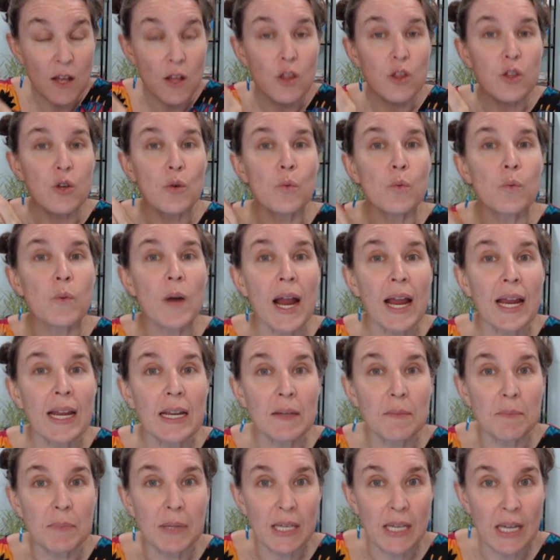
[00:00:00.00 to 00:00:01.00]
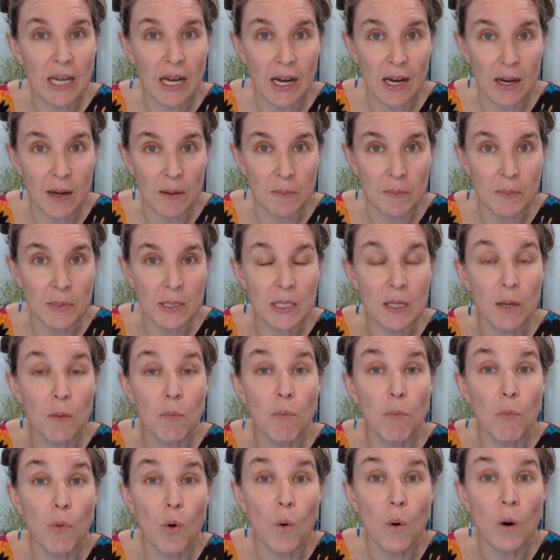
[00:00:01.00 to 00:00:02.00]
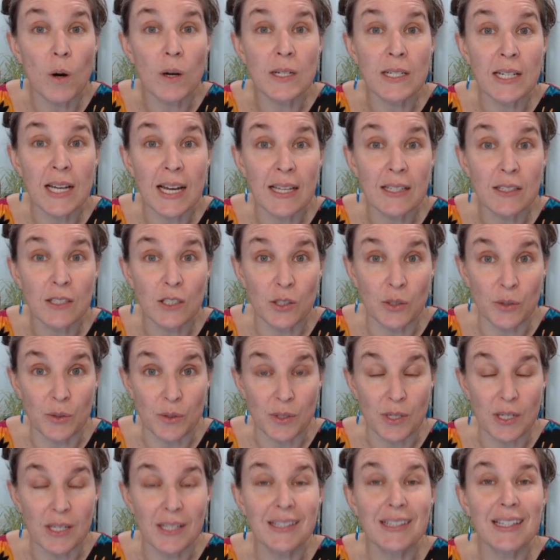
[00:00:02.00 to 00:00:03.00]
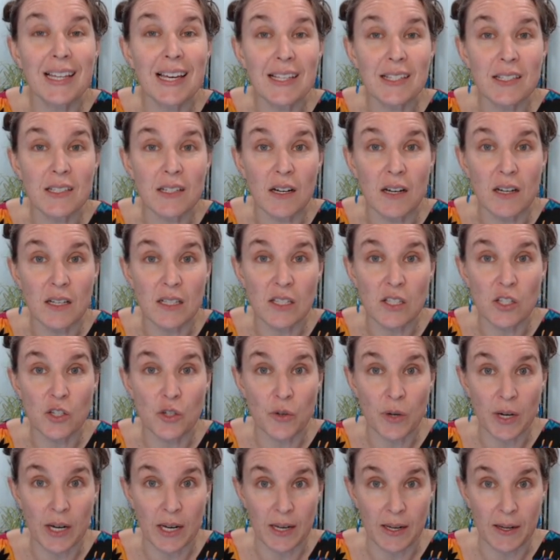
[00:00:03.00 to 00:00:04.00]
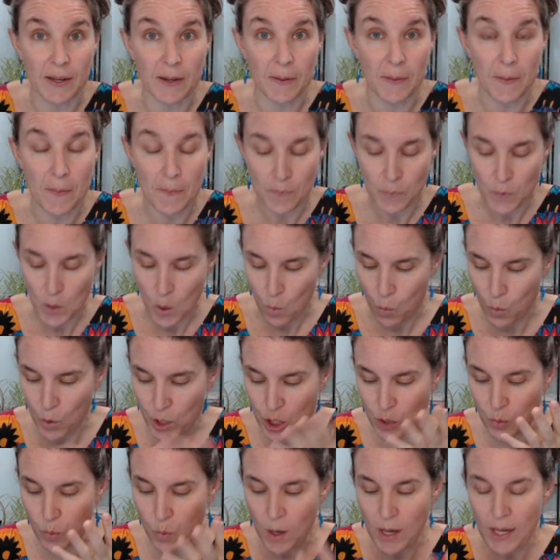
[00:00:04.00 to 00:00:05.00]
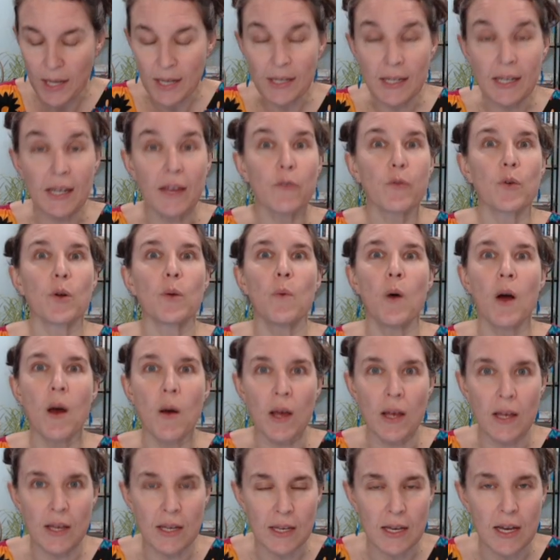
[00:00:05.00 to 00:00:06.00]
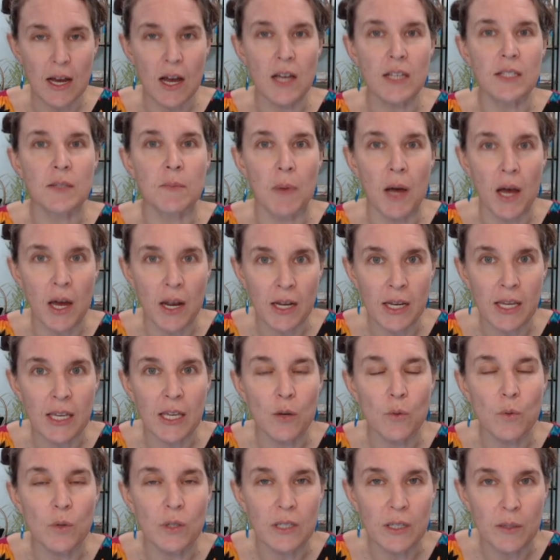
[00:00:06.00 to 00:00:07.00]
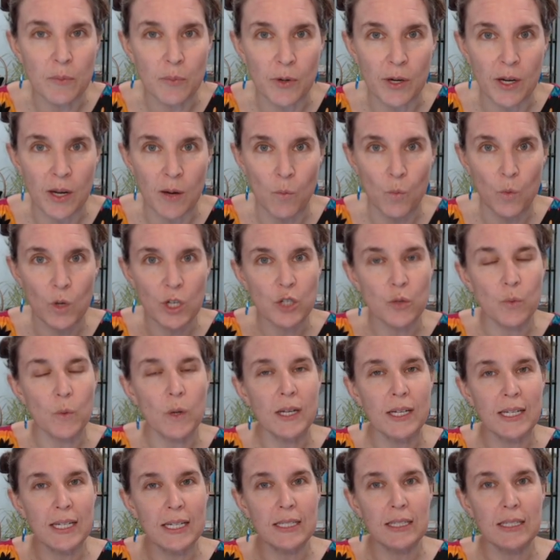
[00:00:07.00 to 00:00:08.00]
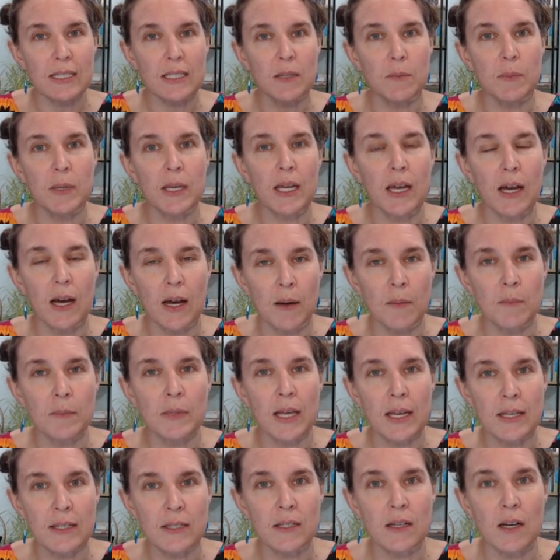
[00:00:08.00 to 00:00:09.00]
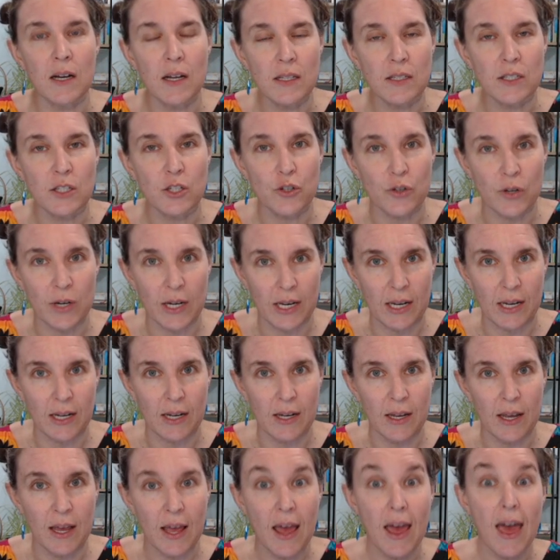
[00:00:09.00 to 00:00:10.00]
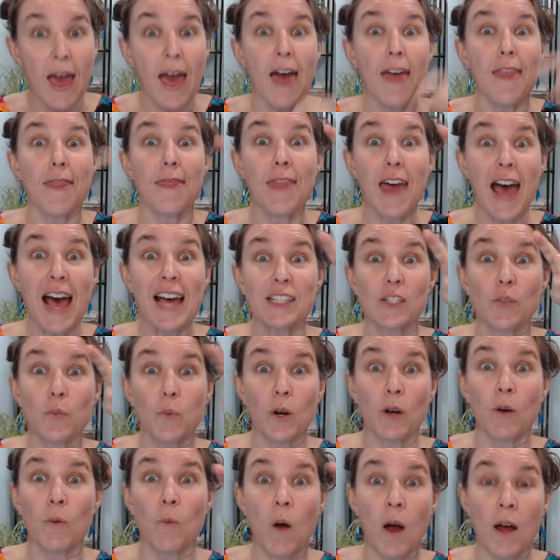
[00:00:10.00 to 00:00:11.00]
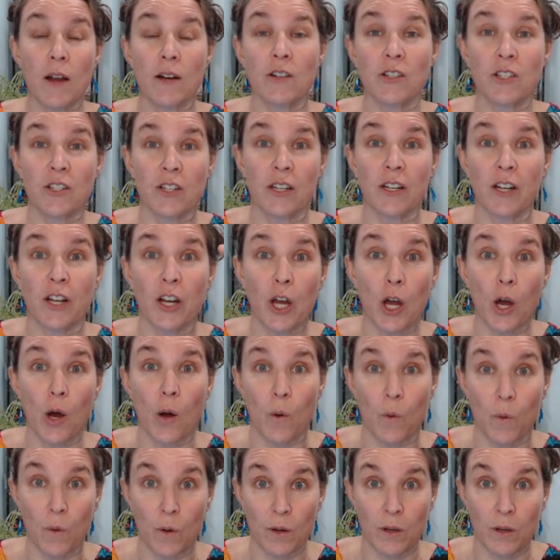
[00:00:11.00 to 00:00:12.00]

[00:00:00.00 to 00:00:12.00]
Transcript: the right becomes more dilute, less concentrated. Which one, if we want osmotic equilibrium, which one needs to become less concentrated? That's where water's going to go.